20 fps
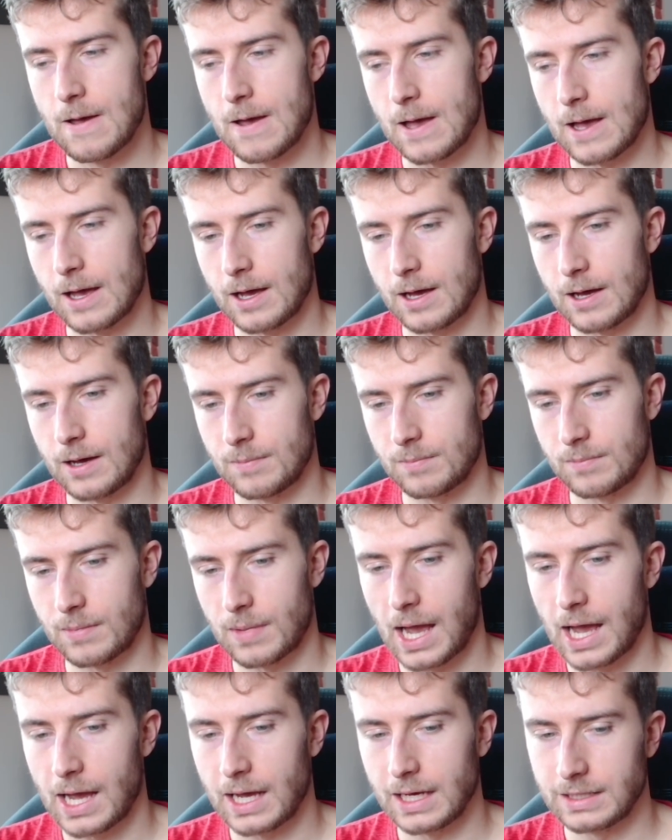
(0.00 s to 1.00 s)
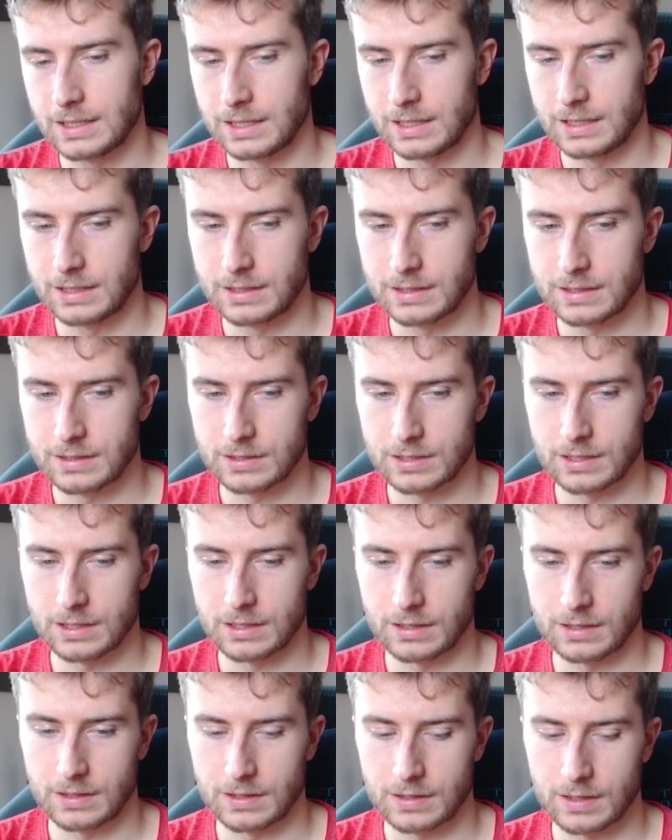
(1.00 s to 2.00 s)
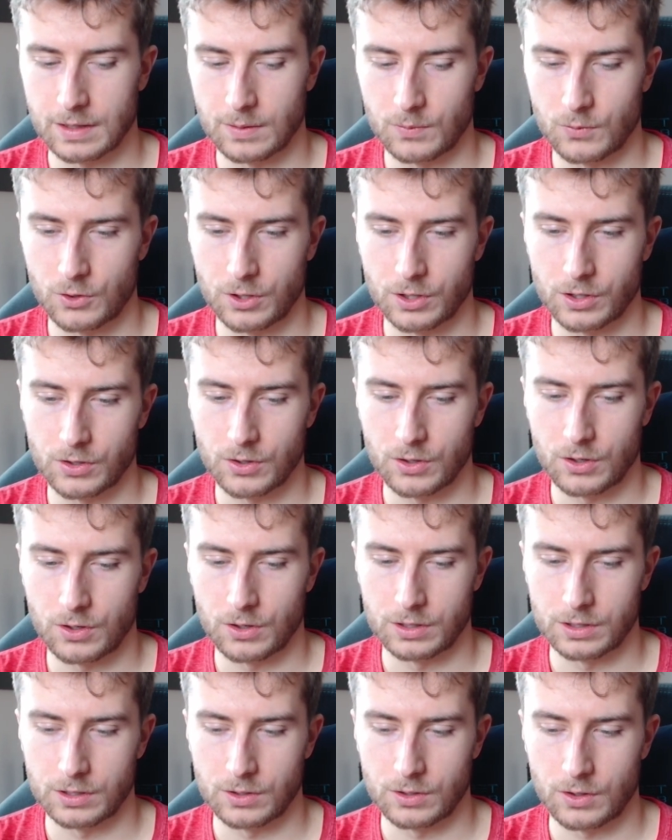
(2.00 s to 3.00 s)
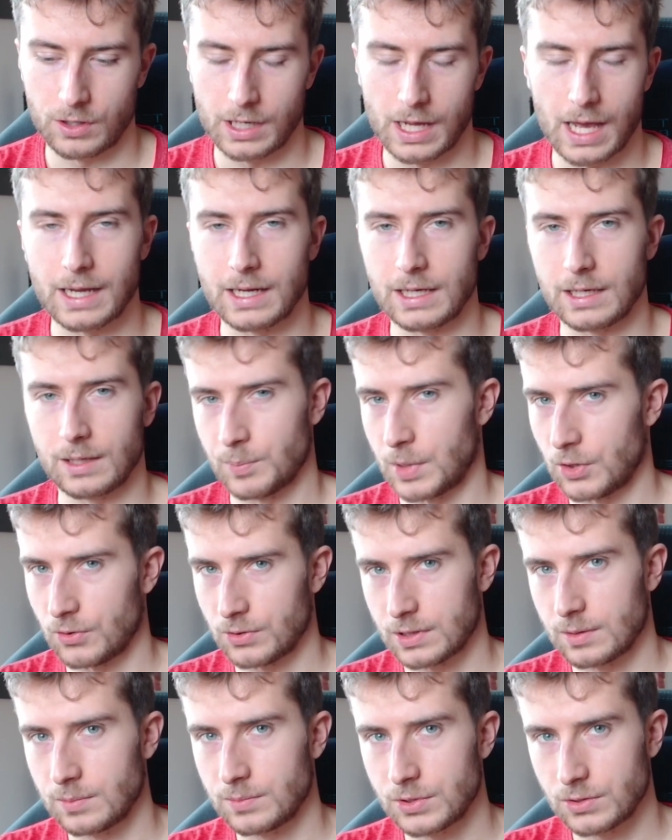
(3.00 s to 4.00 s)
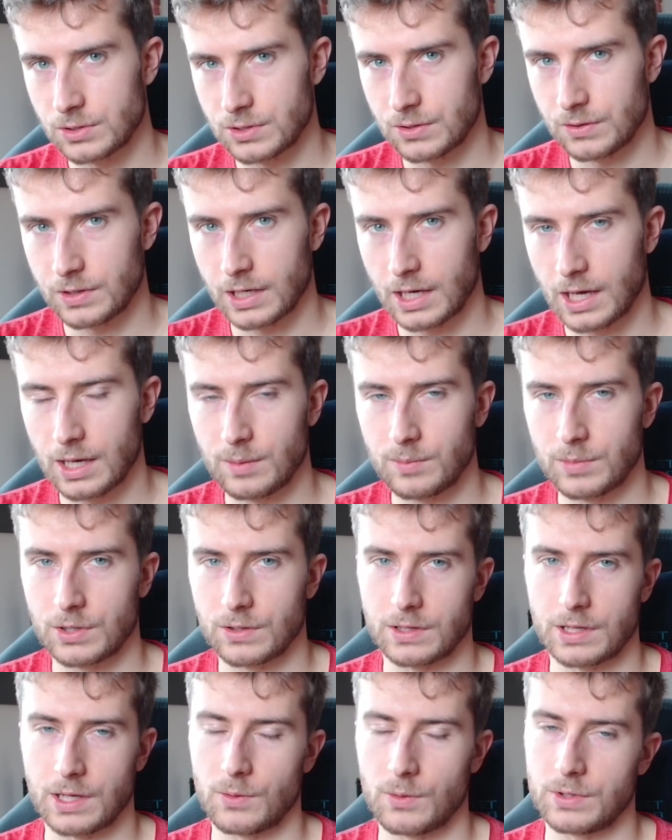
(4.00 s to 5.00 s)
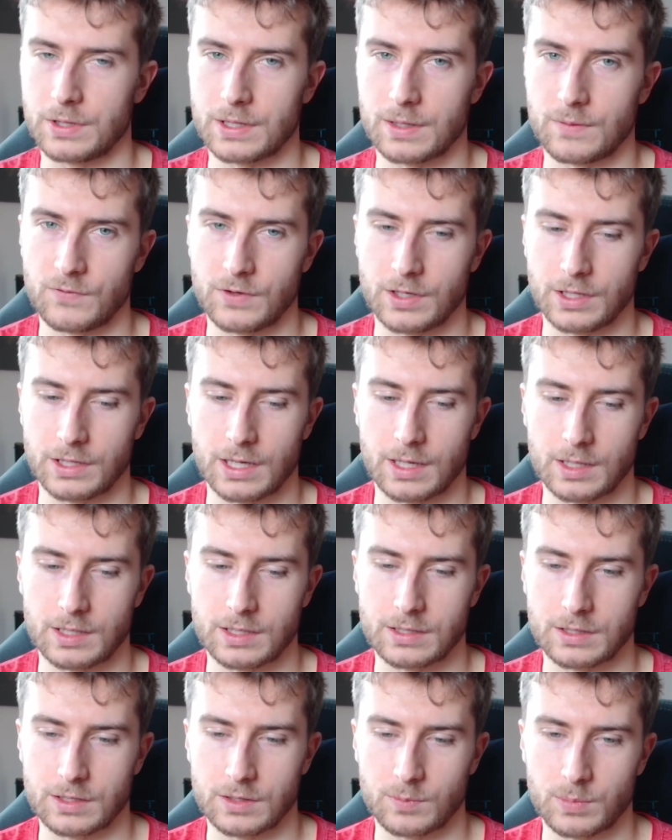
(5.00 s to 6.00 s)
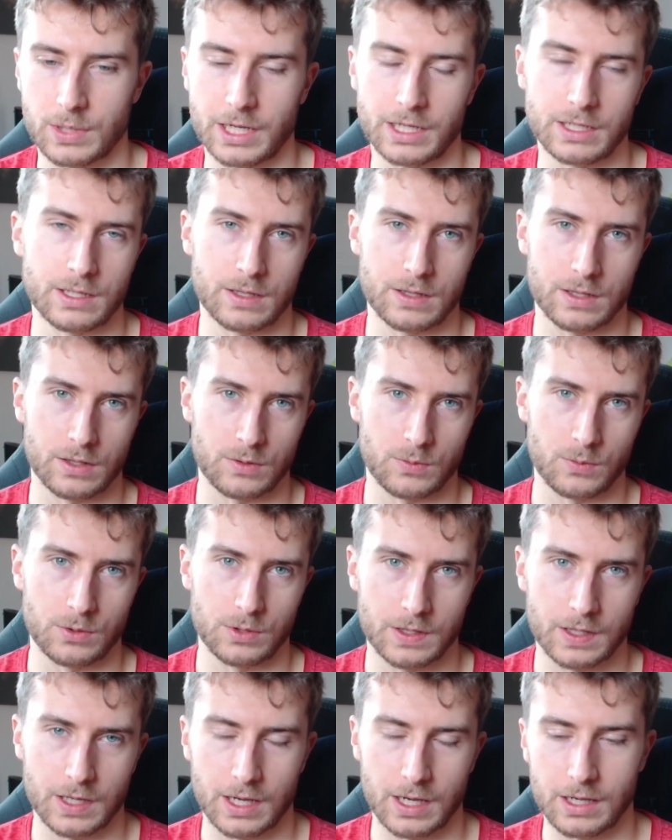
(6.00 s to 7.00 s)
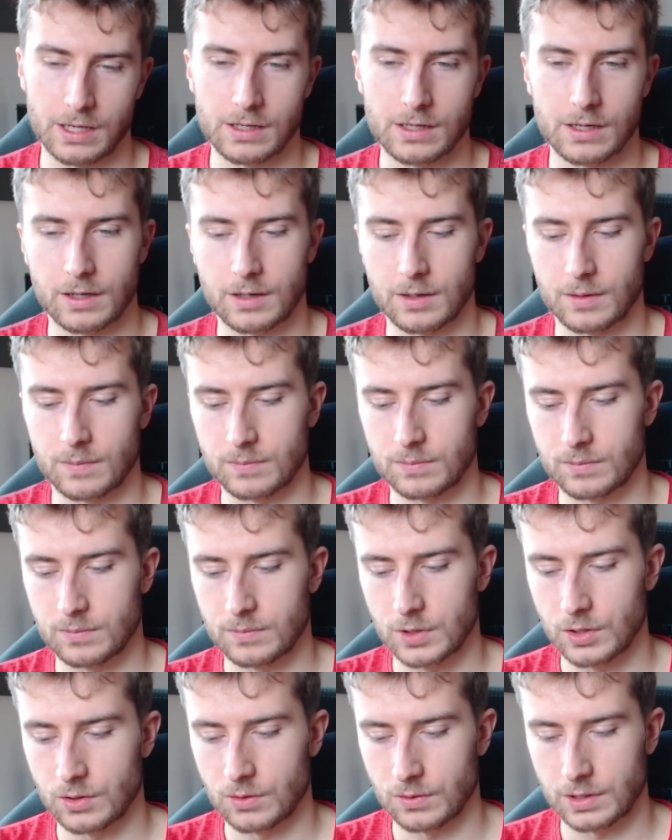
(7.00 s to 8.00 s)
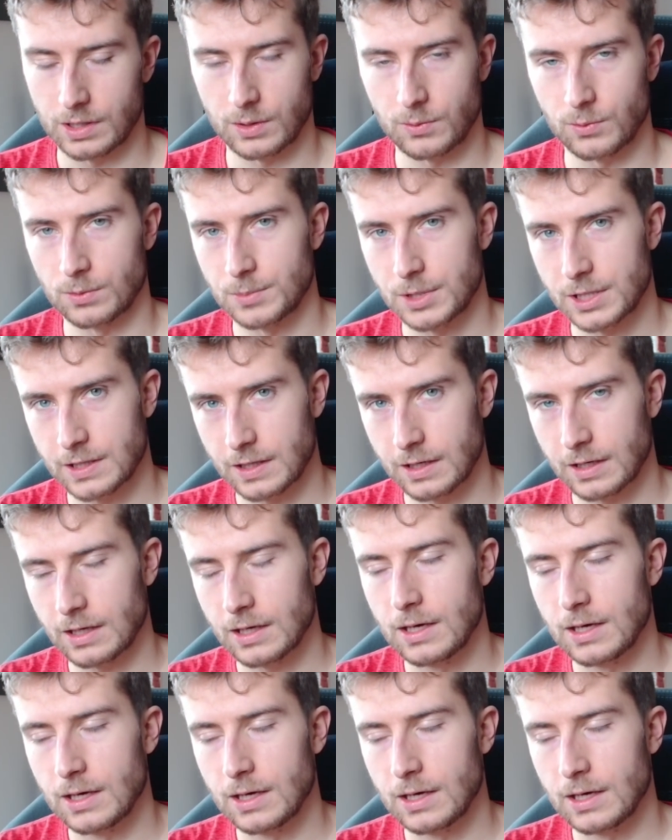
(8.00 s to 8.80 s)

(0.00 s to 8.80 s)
I did some work on adding mouse input to the game because that was something that playtesters would say they were missing,